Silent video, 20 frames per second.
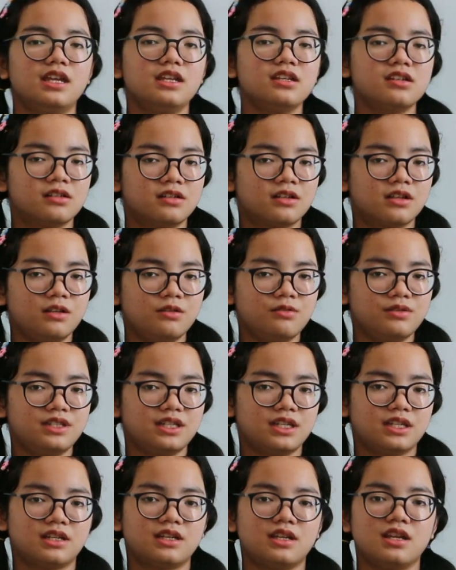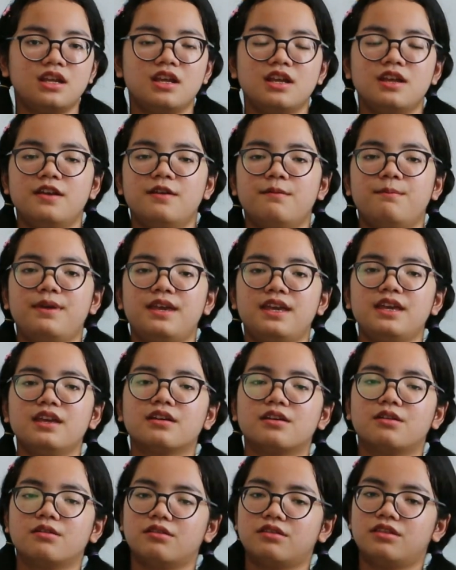In conclusion,
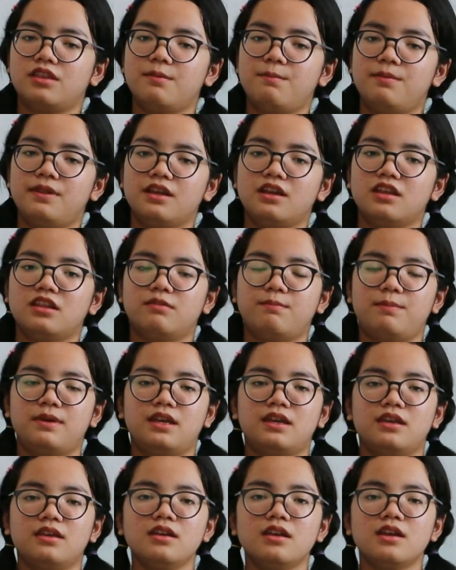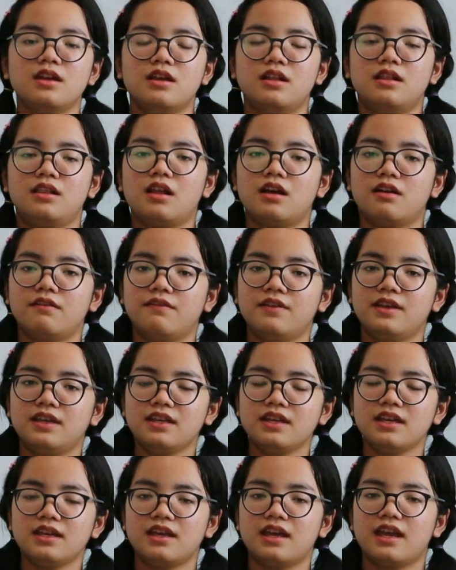being a good sibling is being
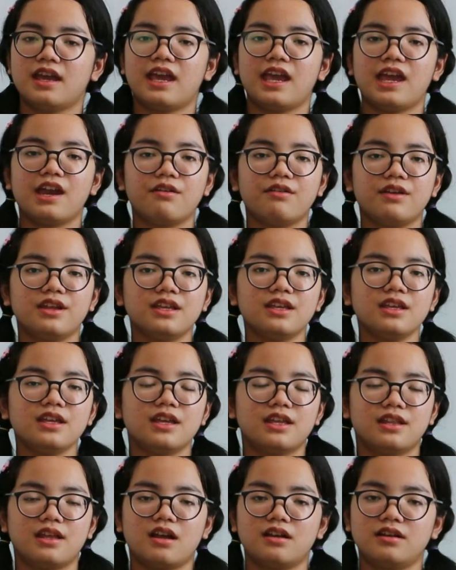loving, caring,